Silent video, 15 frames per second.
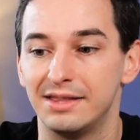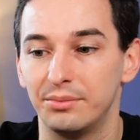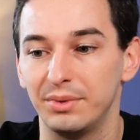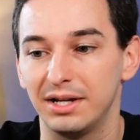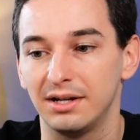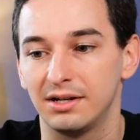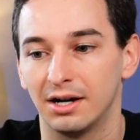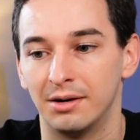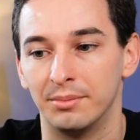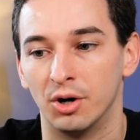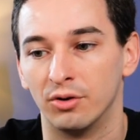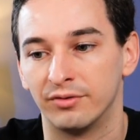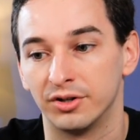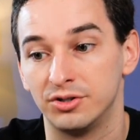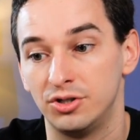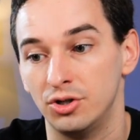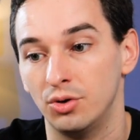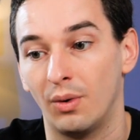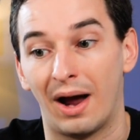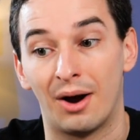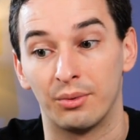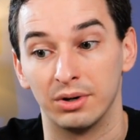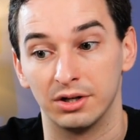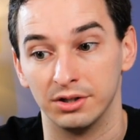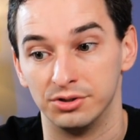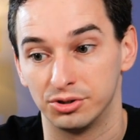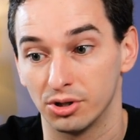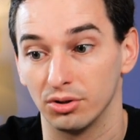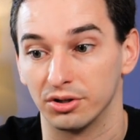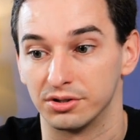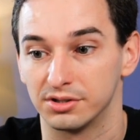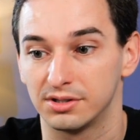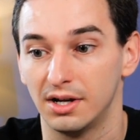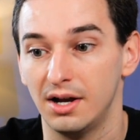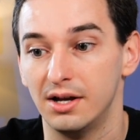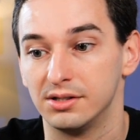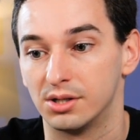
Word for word: And then we can come over to our controllers.